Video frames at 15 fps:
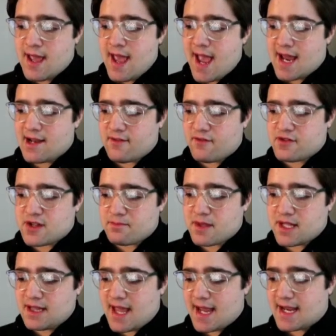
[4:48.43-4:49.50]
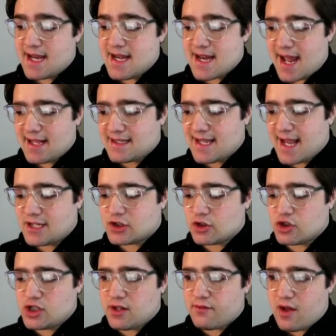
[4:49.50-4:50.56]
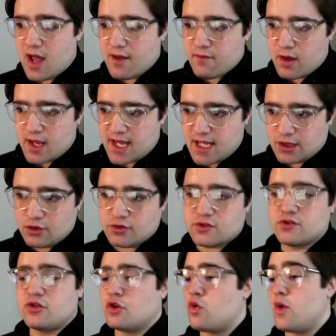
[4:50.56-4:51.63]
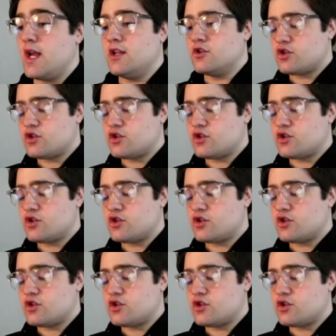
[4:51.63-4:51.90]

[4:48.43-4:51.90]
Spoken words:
and if something like knight takes on g5, he loses the queen.